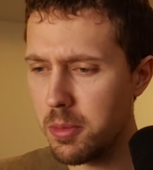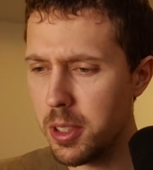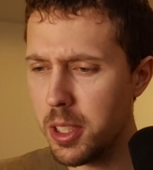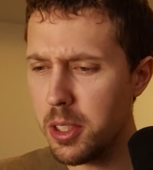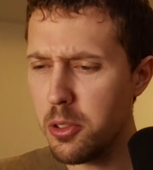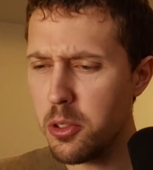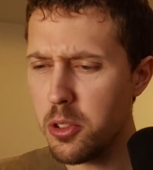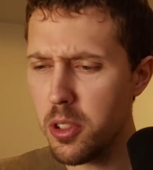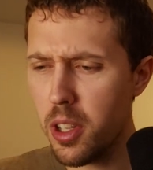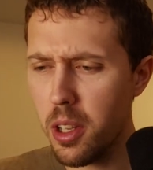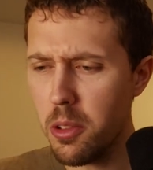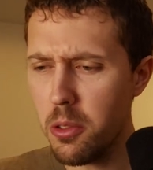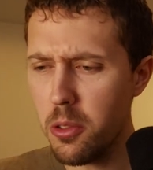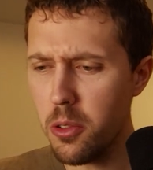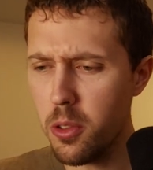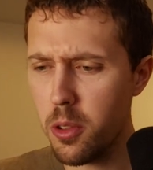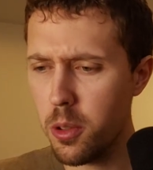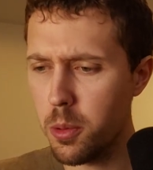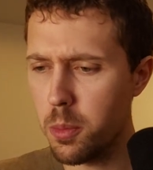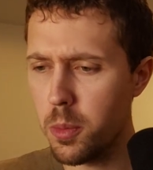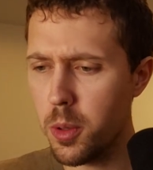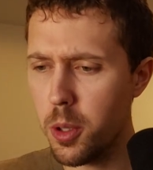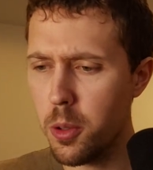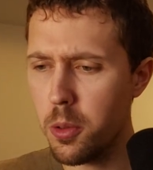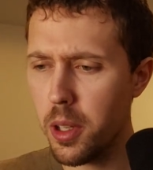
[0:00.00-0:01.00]
It is nice
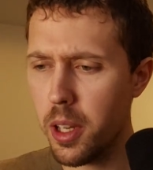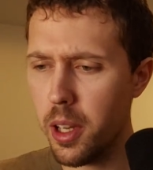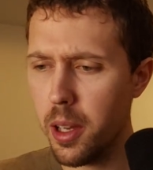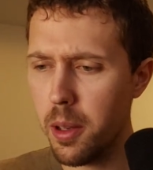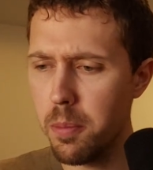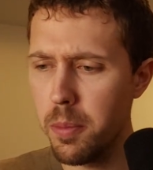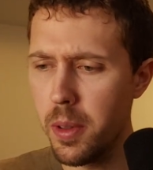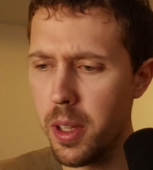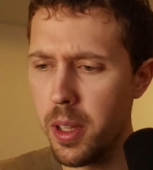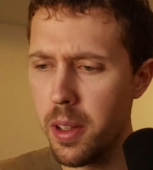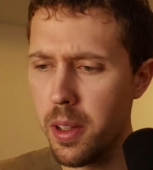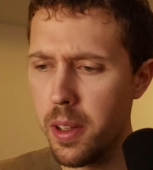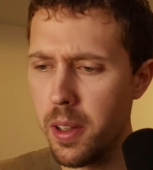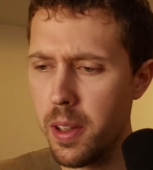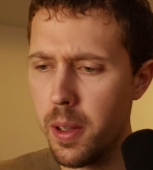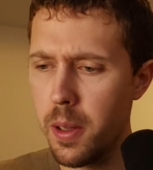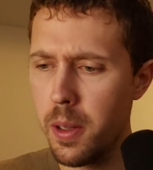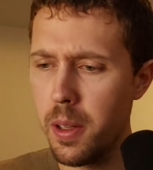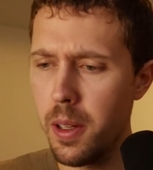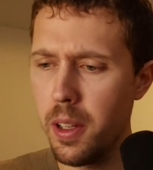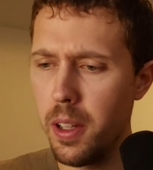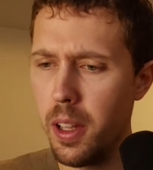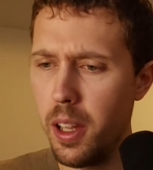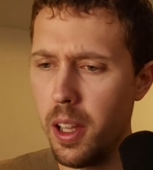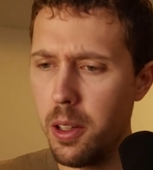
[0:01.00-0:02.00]
though. Okay,
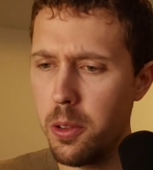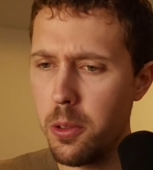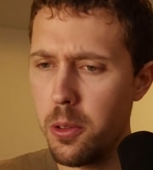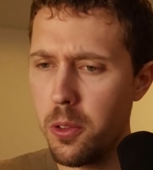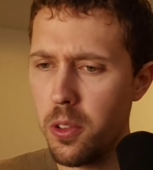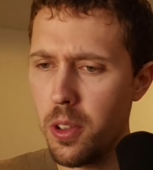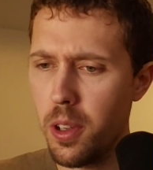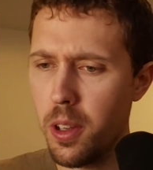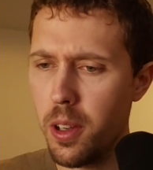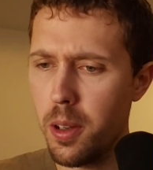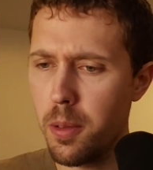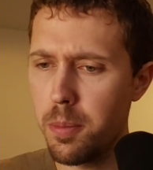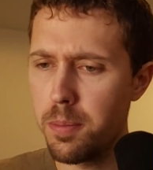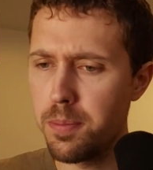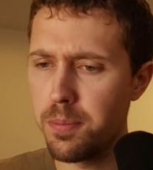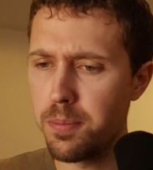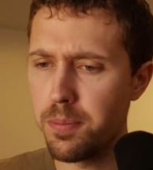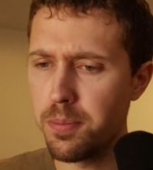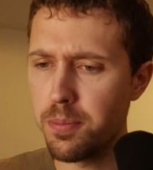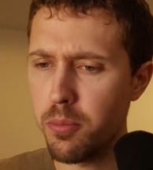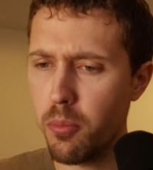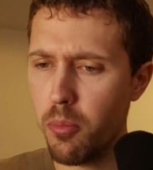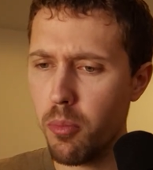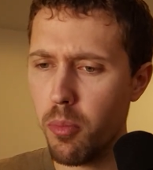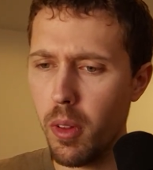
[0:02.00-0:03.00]
it's not
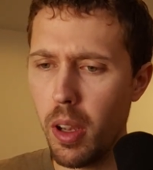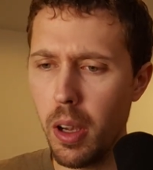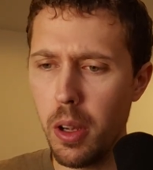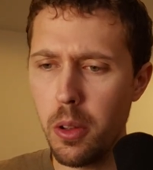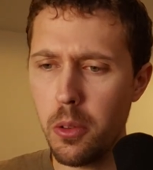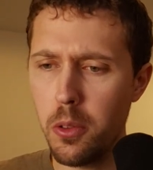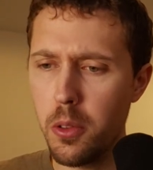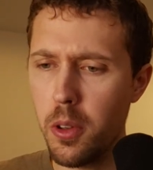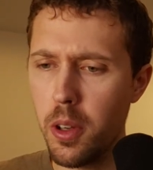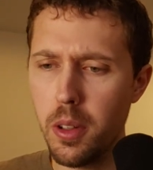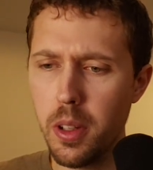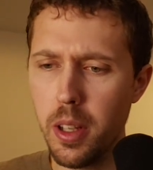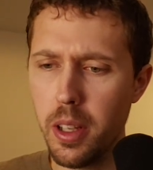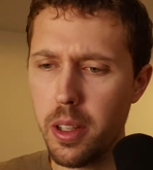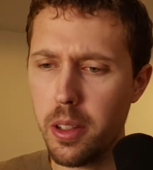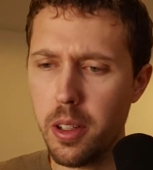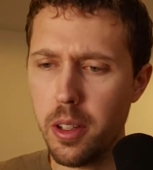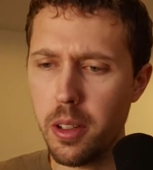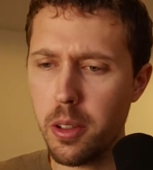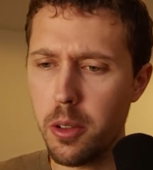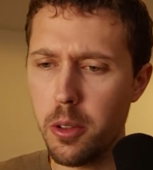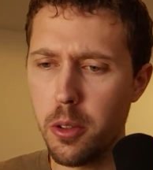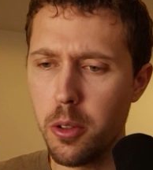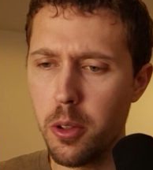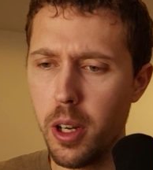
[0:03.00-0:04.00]
like
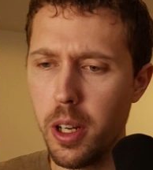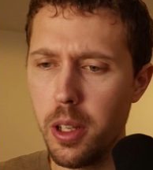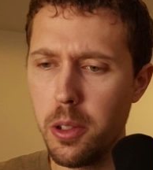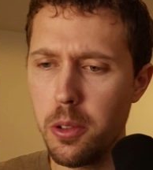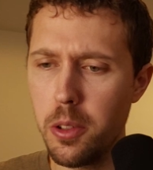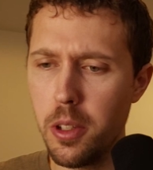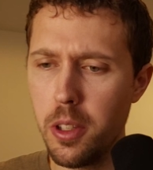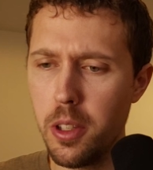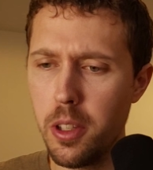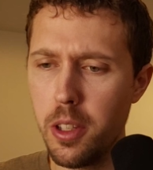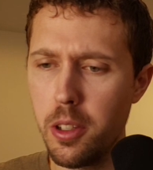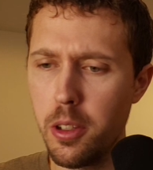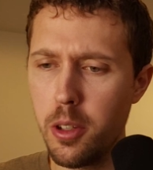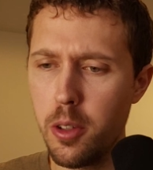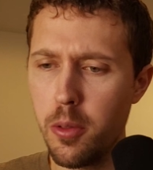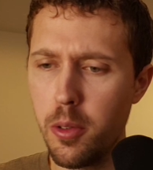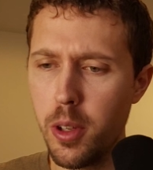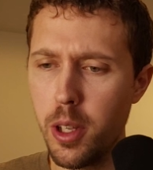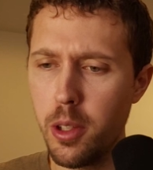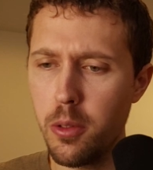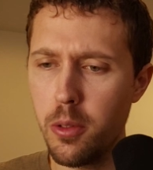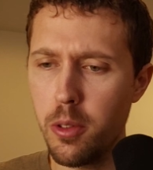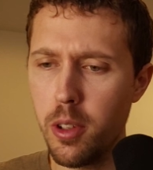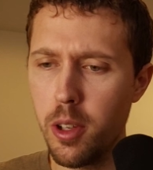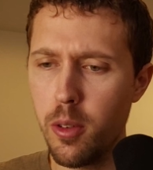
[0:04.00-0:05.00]
a crazy in your
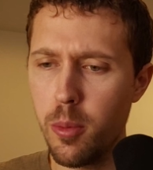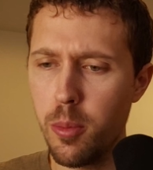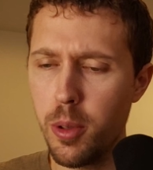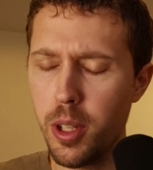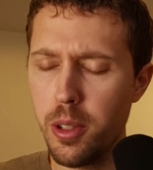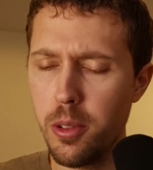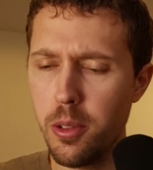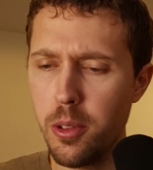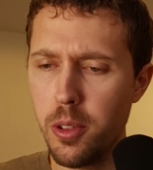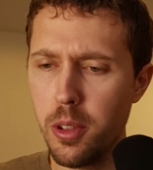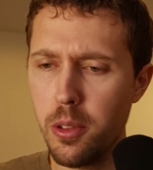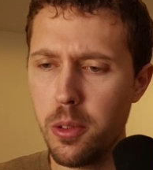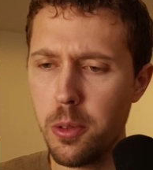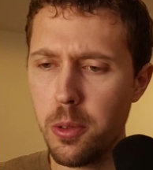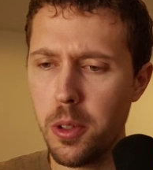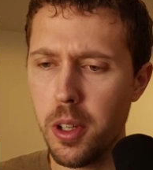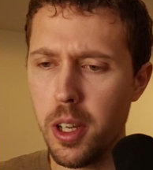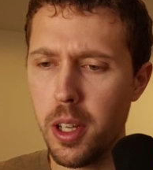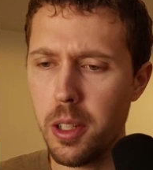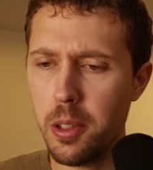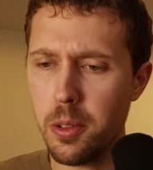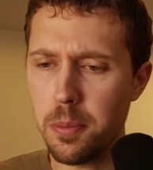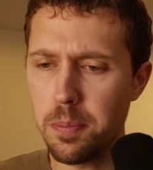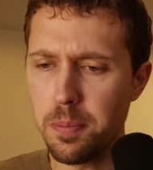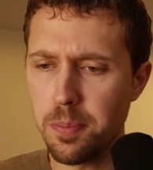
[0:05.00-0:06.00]
face flavor, but it's
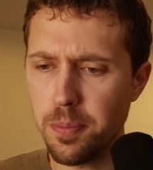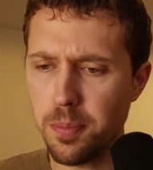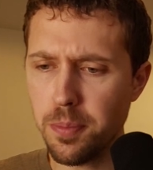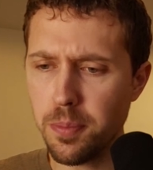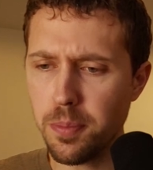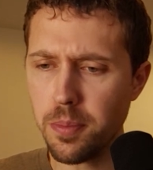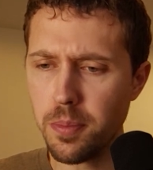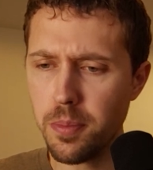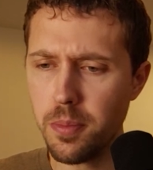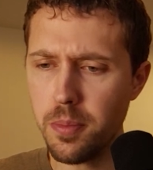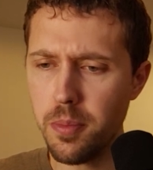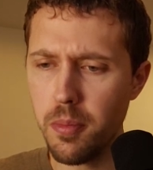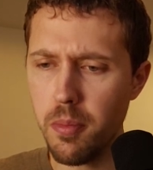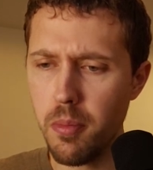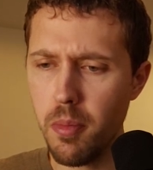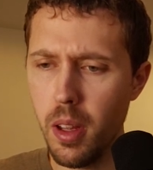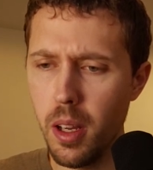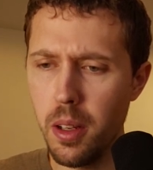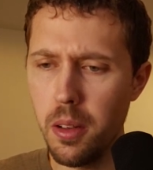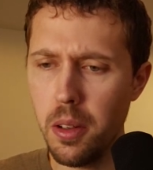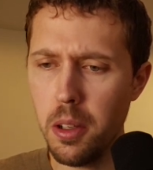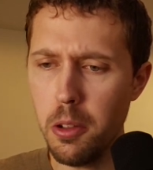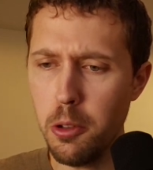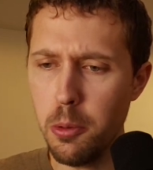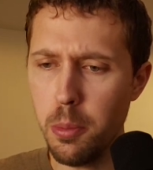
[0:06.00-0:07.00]
got
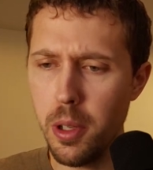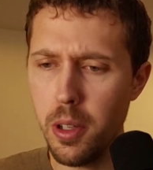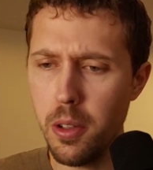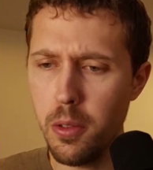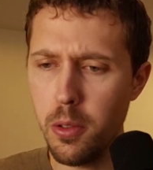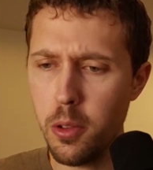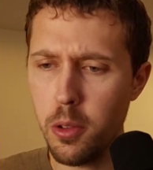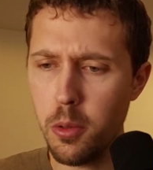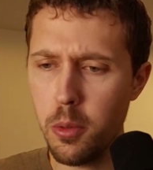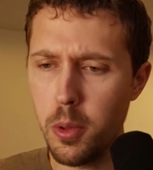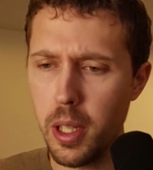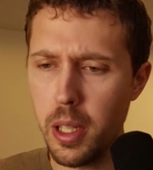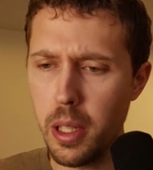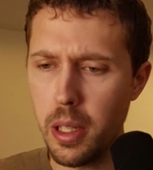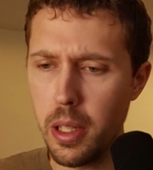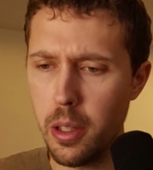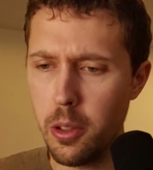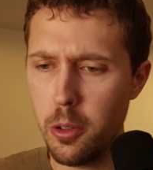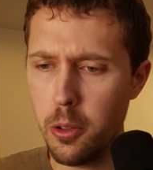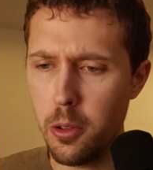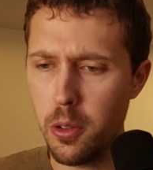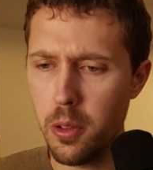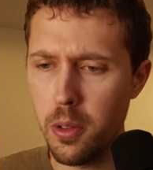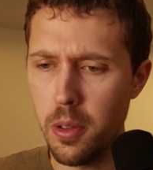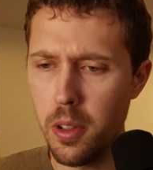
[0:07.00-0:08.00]
a nice bit of
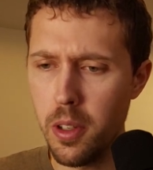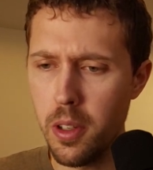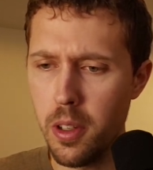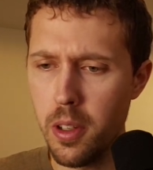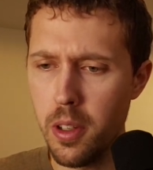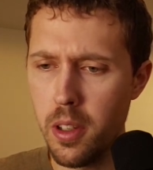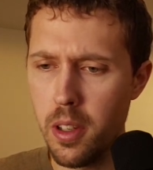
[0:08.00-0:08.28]
sweetness.